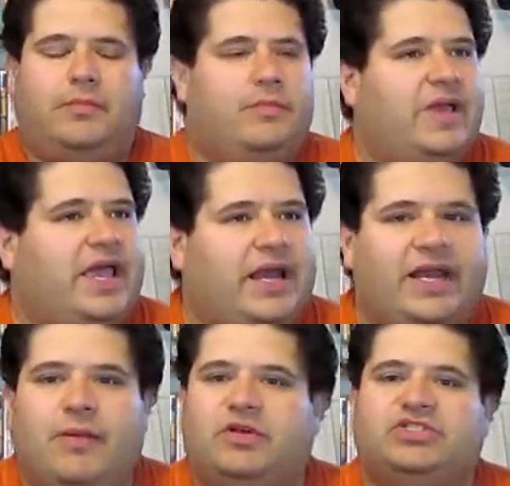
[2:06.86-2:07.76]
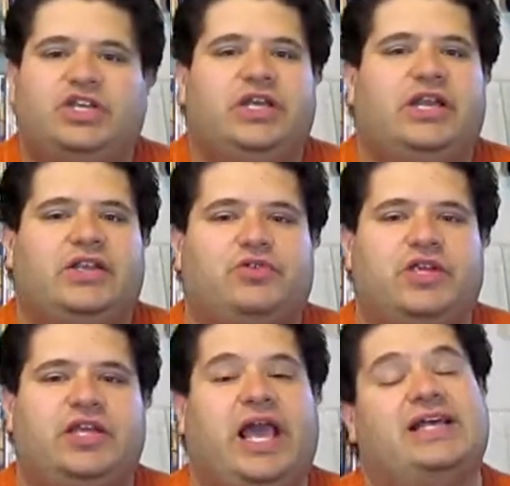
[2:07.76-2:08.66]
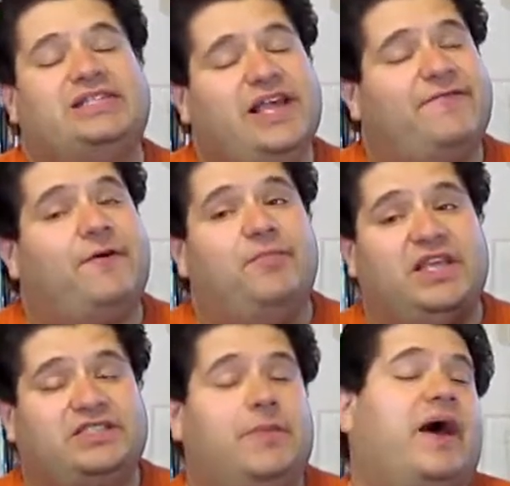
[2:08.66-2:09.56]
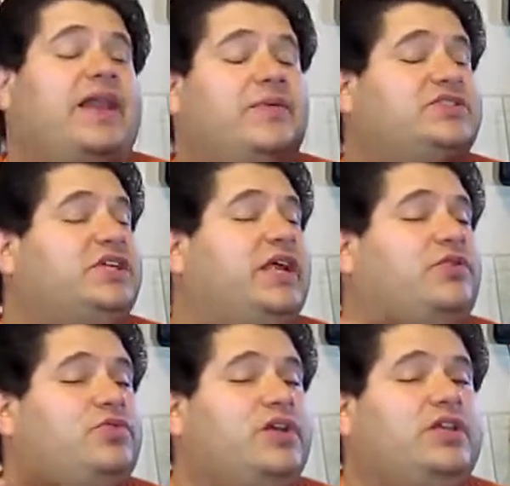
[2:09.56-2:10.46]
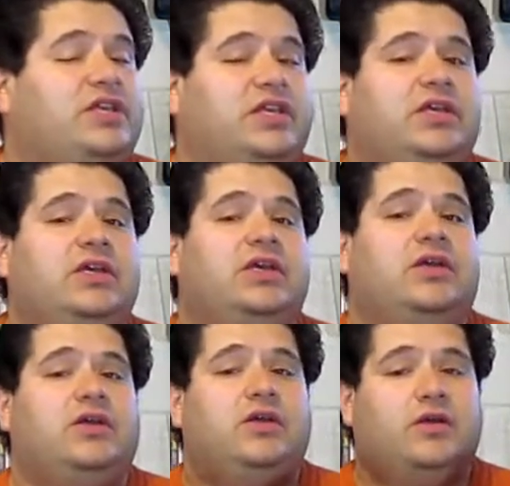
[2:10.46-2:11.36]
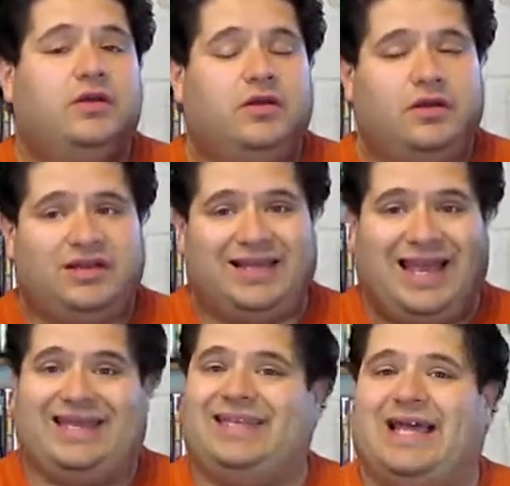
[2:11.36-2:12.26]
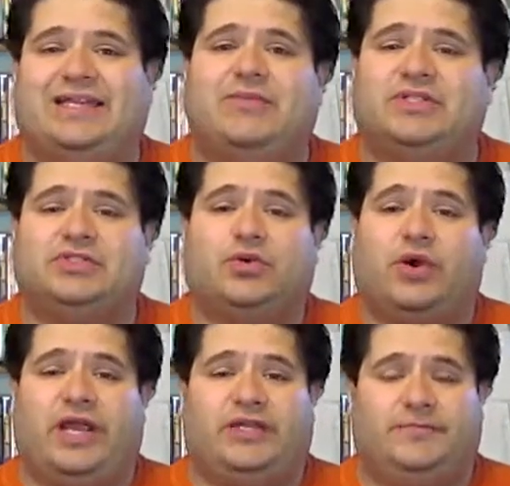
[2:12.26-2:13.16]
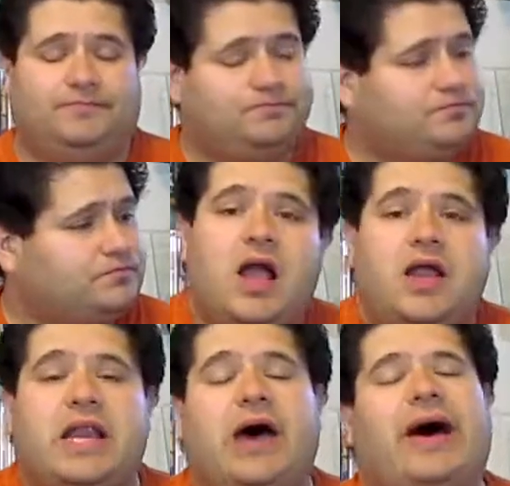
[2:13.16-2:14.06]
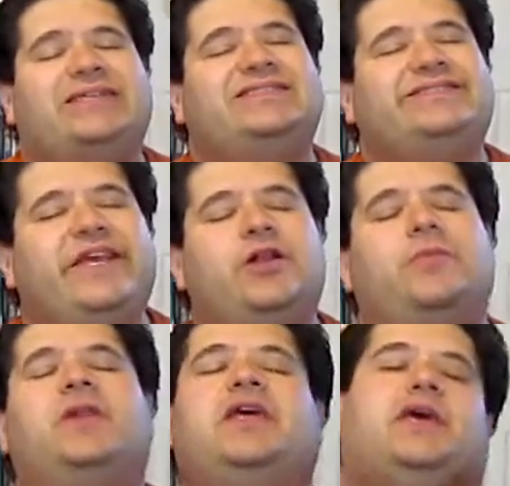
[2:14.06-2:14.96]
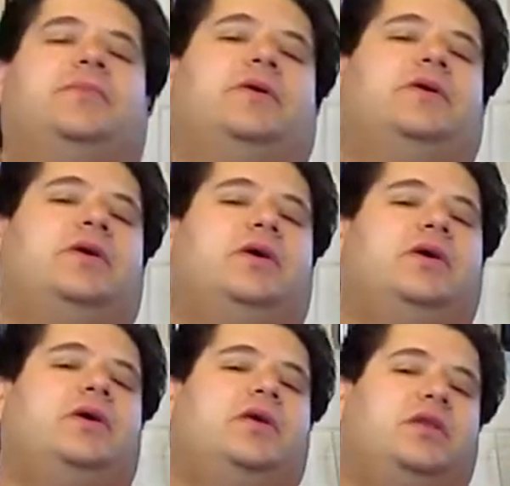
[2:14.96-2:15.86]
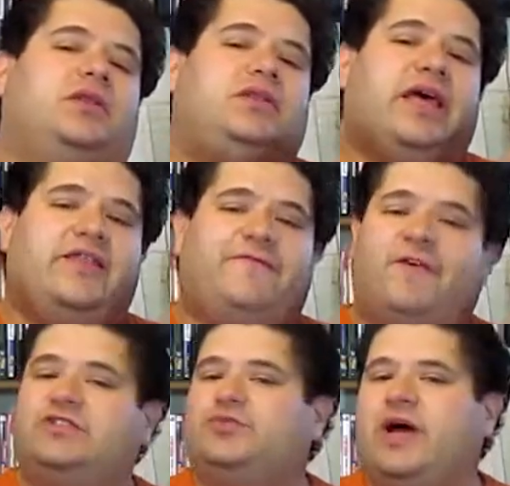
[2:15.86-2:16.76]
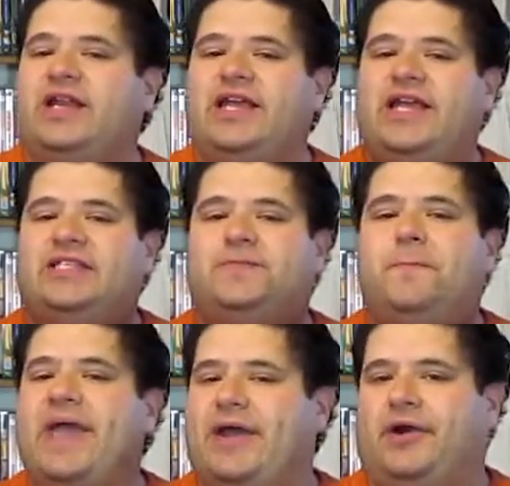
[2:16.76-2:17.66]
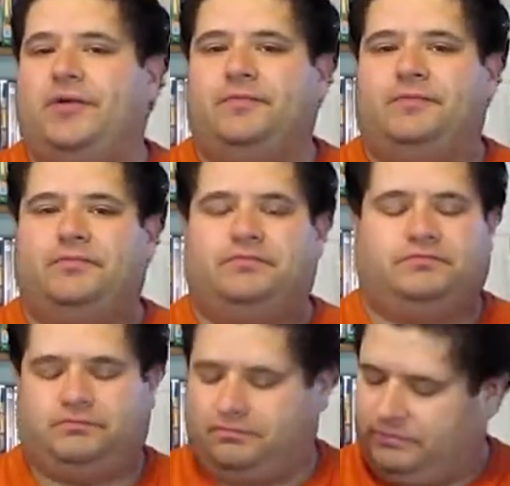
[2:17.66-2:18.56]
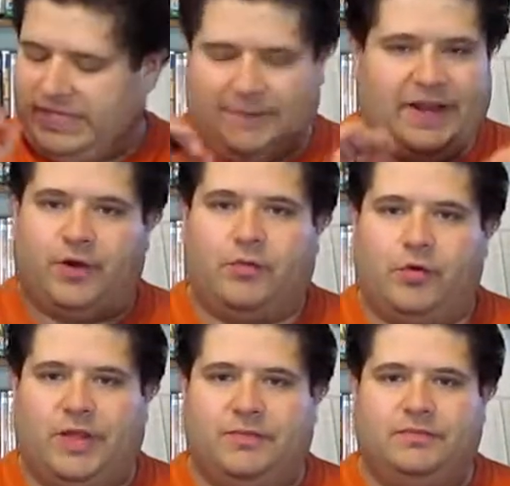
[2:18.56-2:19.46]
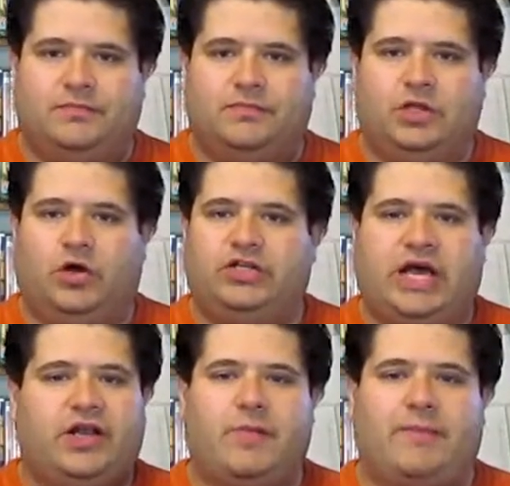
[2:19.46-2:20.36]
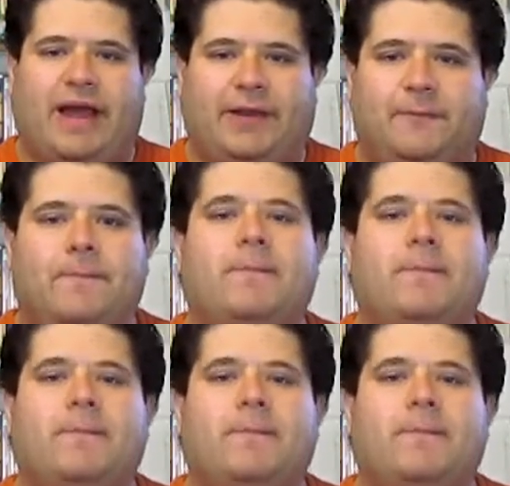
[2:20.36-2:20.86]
man. I never seen a 3D except from Disney, but I never see a 3D like that. It was great. Now I still believe that the first one is better, a better movie, no doubt in my mind,